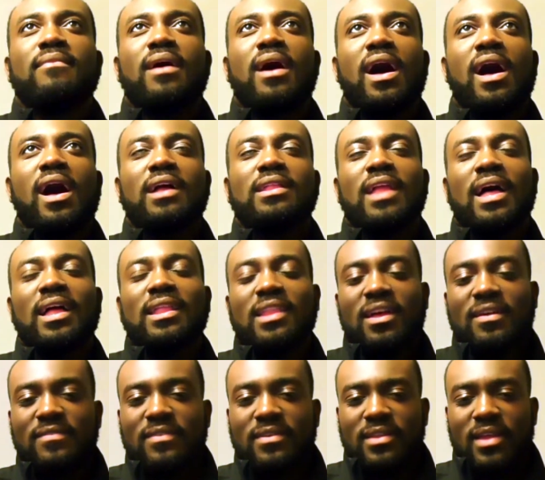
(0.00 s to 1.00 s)
I
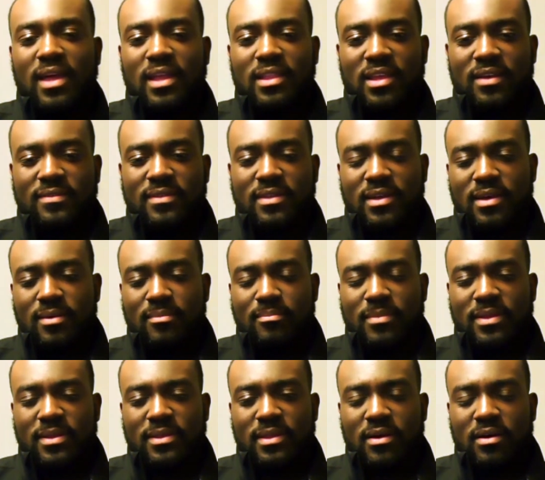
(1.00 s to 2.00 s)
love it. I love the
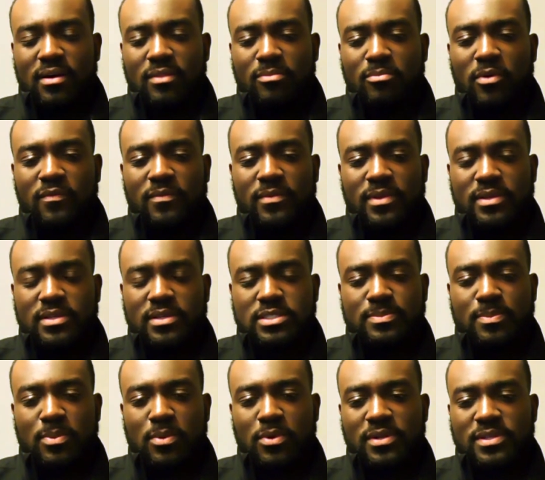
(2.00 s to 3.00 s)
mental health movement in
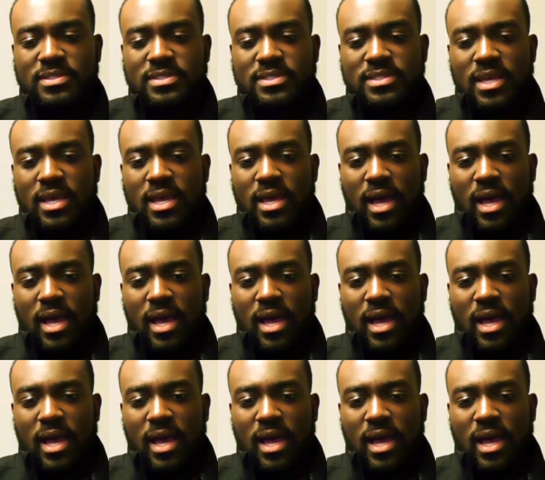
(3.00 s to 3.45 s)
sports.